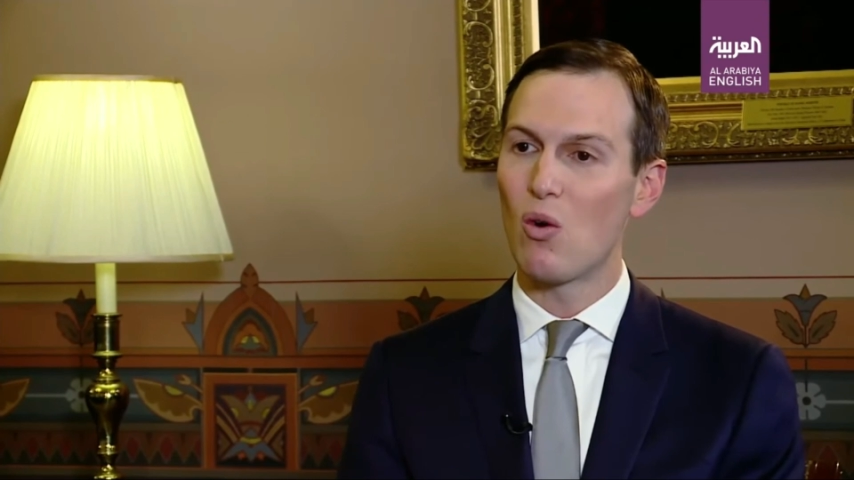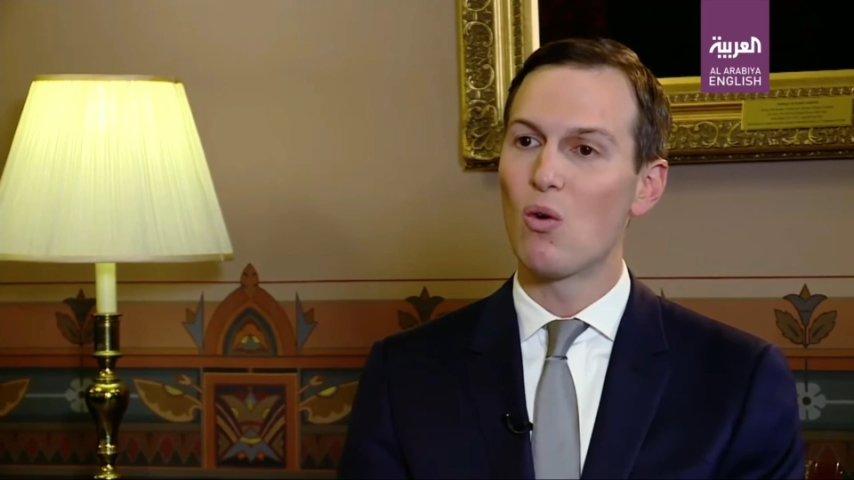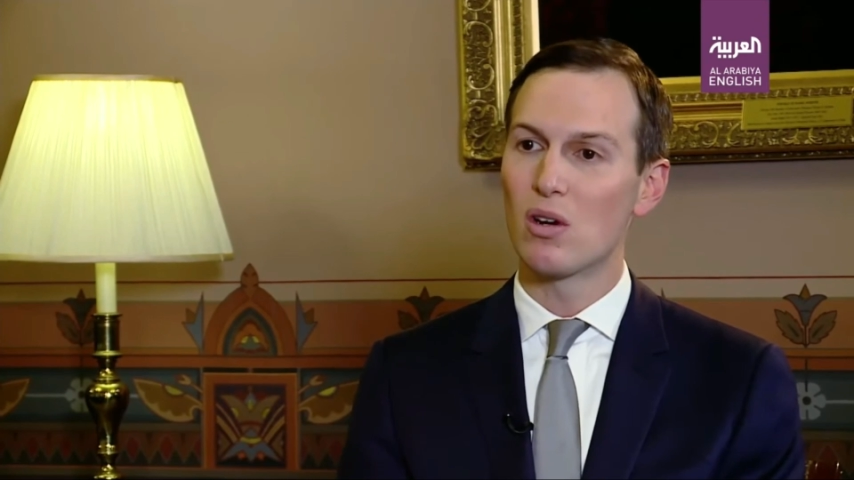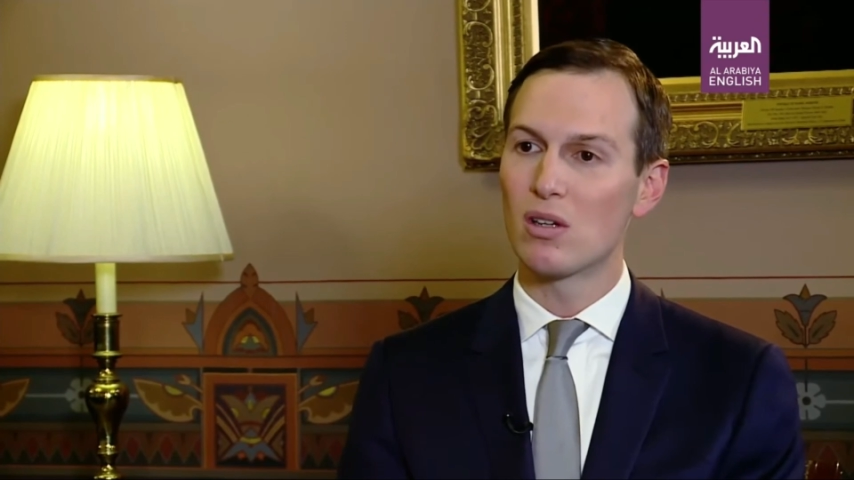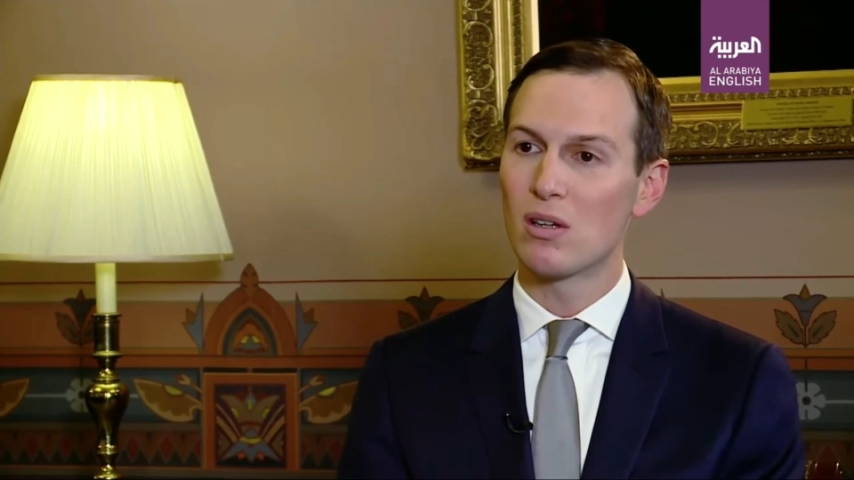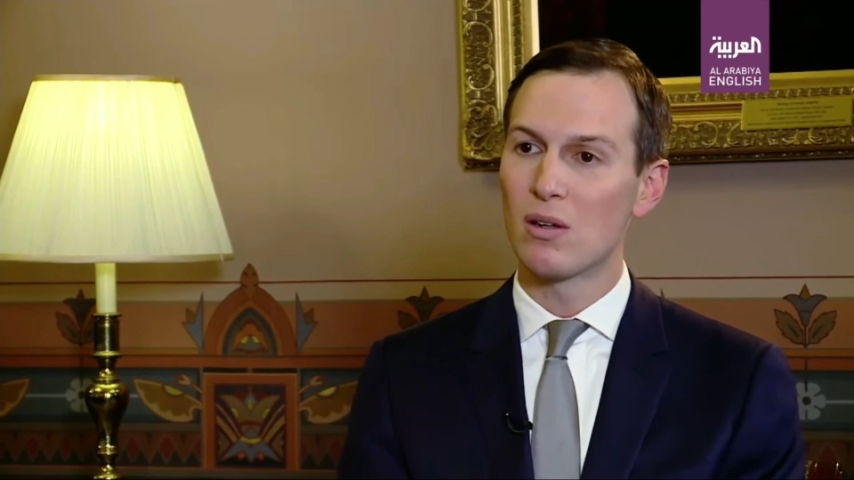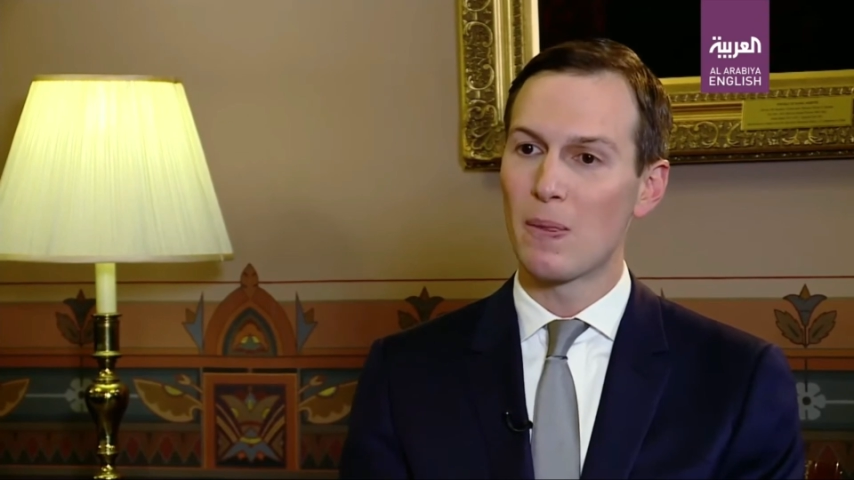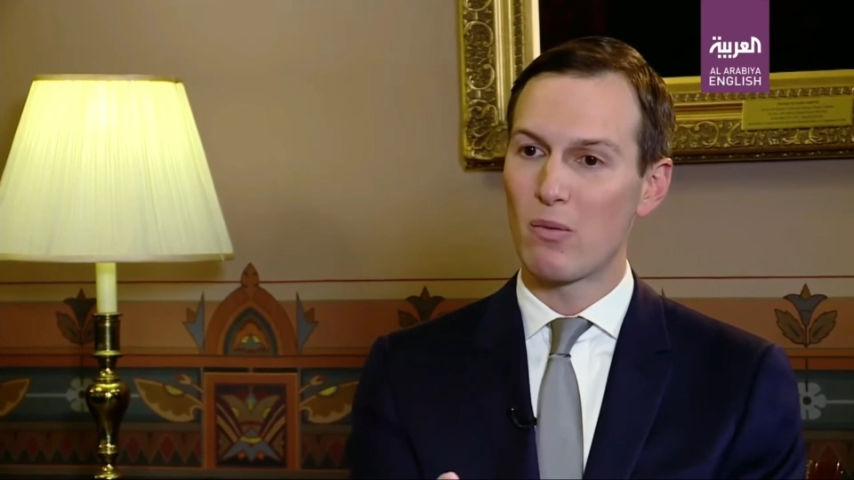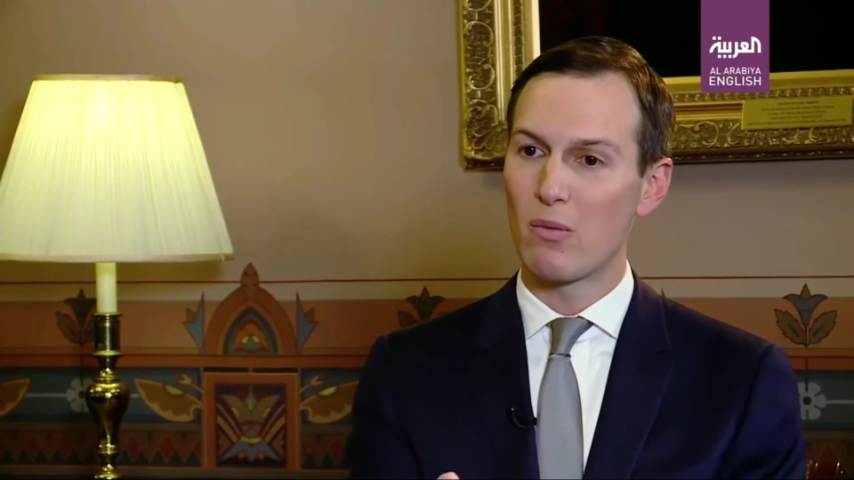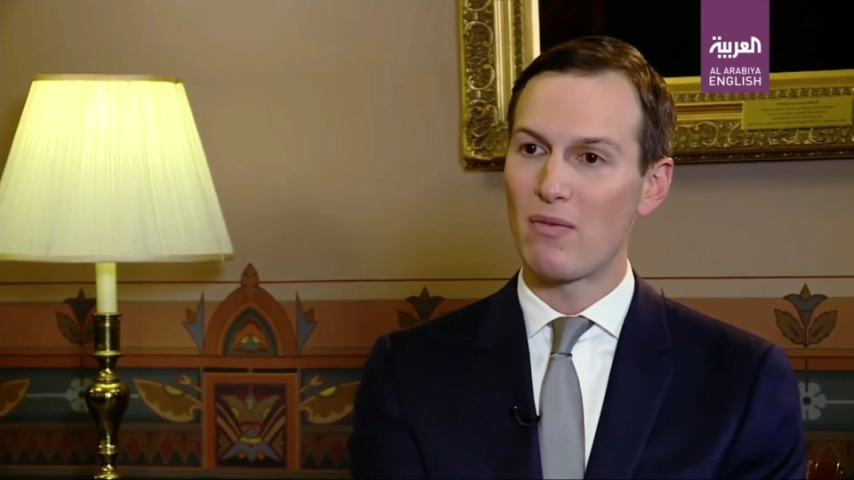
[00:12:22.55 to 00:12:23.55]
or
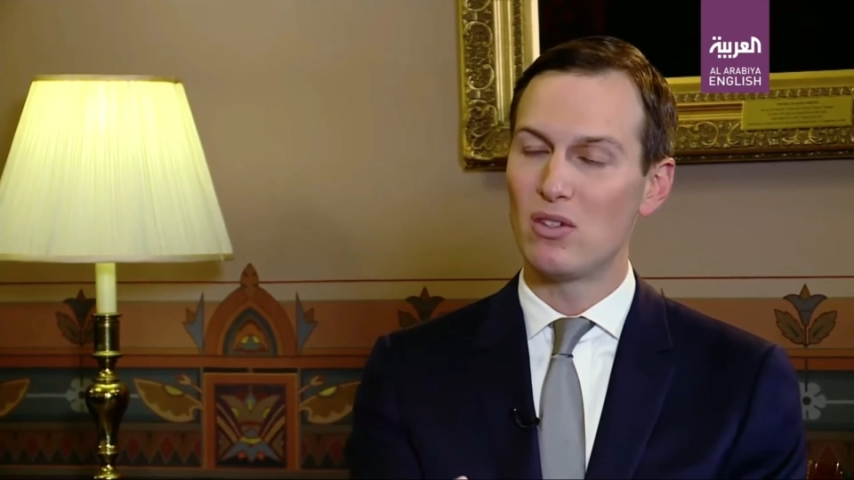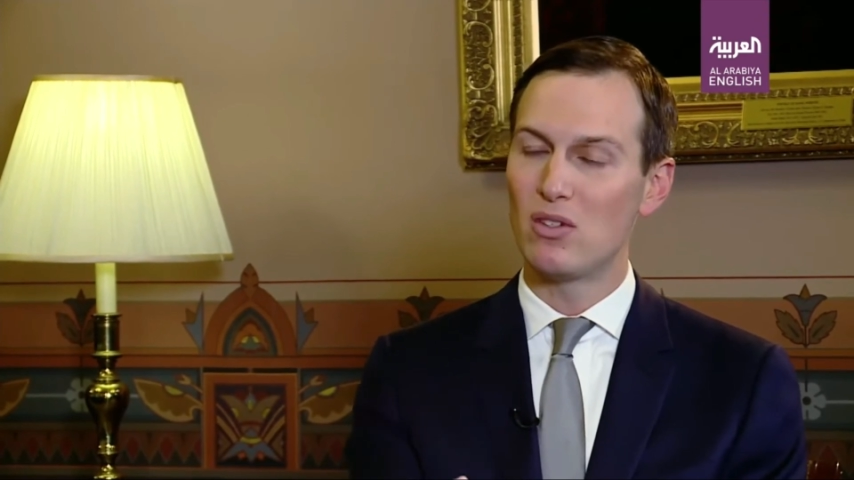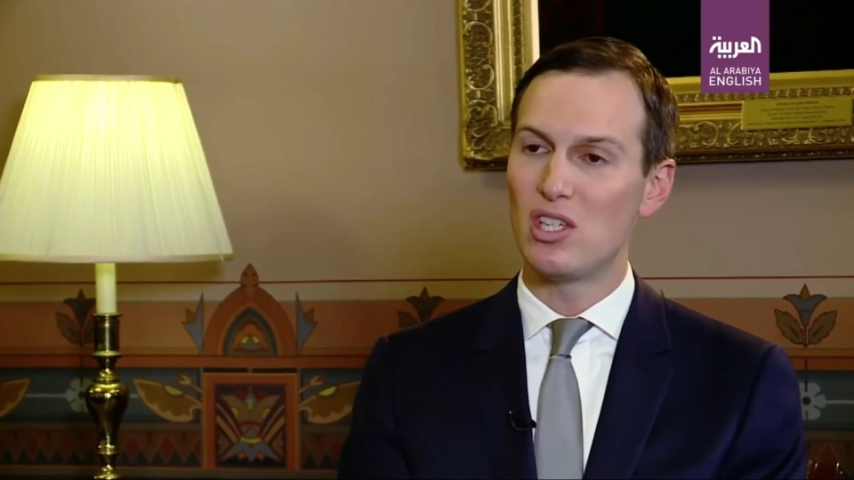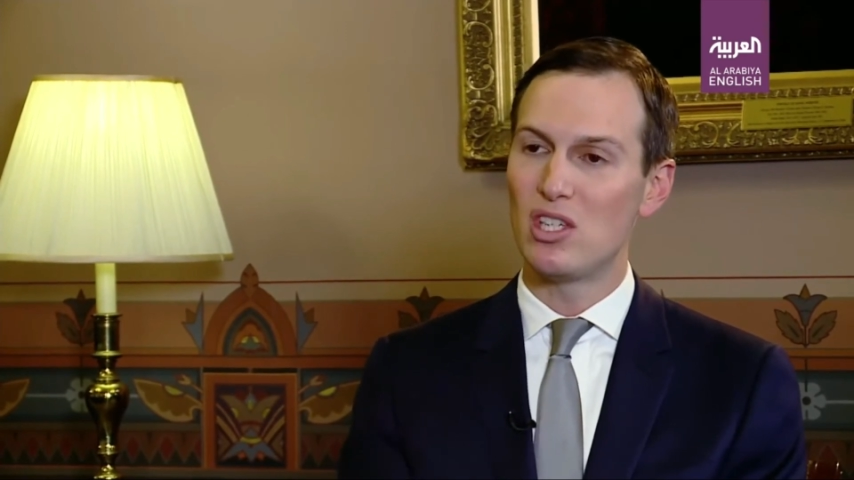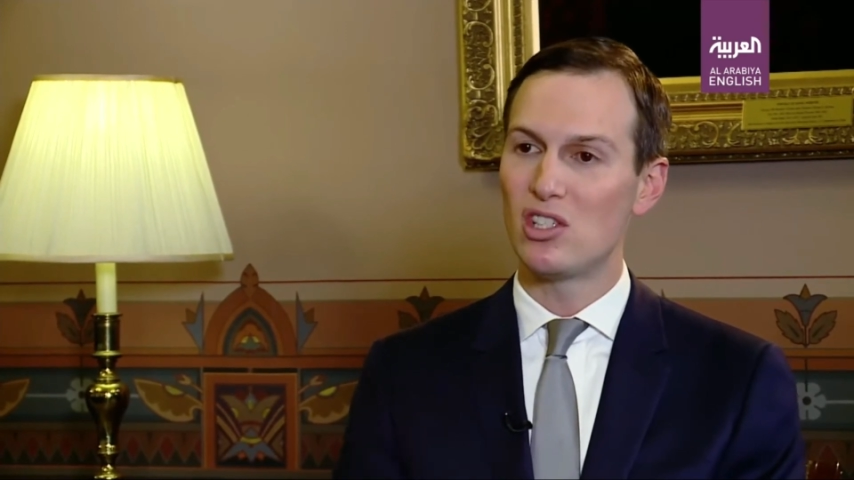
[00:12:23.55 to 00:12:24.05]
the refugees